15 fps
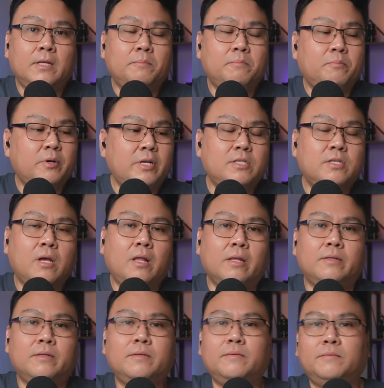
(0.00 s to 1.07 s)
pretty
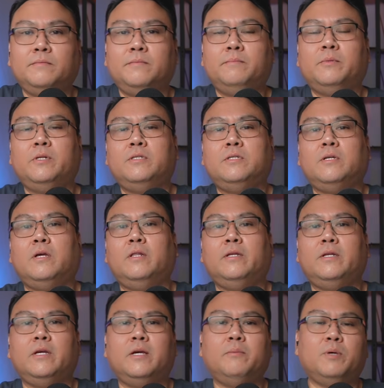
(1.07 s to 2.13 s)
solid
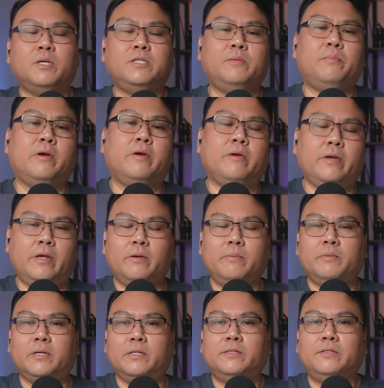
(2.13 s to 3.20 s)
budget pair of
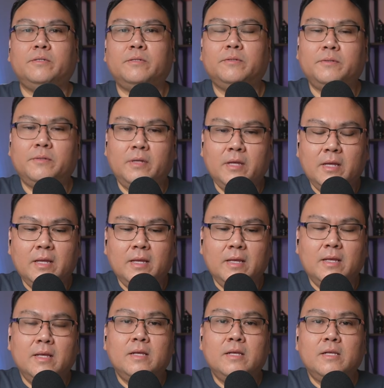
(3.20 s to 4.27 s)
earbuds.
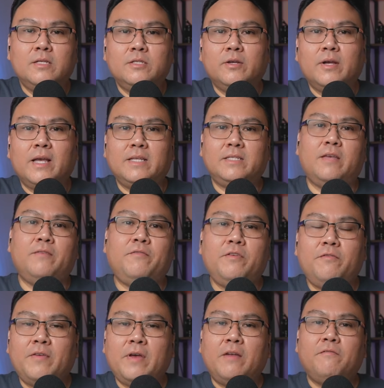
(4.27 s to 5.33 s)
So guys, if you
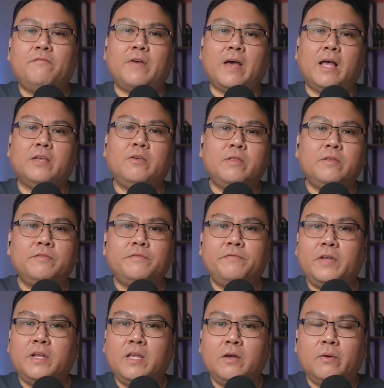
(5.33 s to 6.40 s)
found value in this
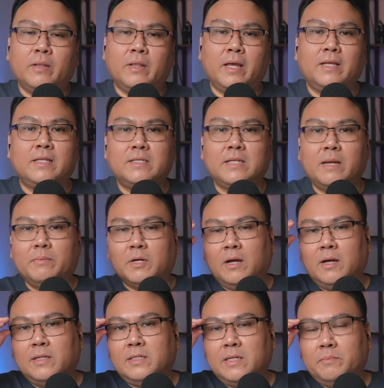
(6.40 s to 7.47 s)
video and like this type of
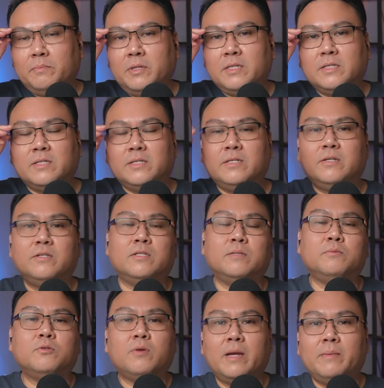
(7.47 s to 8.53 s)
content, please consider
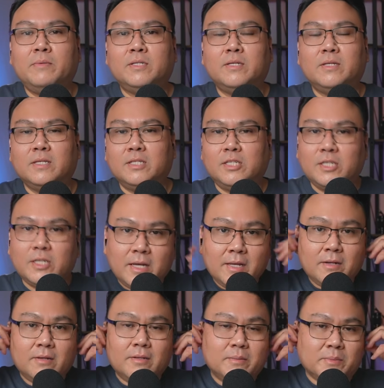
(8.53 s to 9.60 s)
subscribing to the
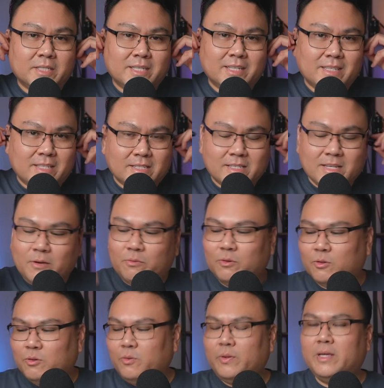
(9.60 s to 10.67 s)
channel. Let me take these out real
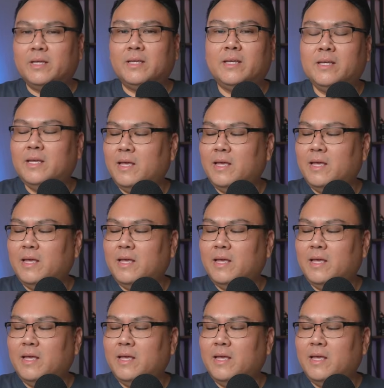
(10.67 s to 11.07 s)
quick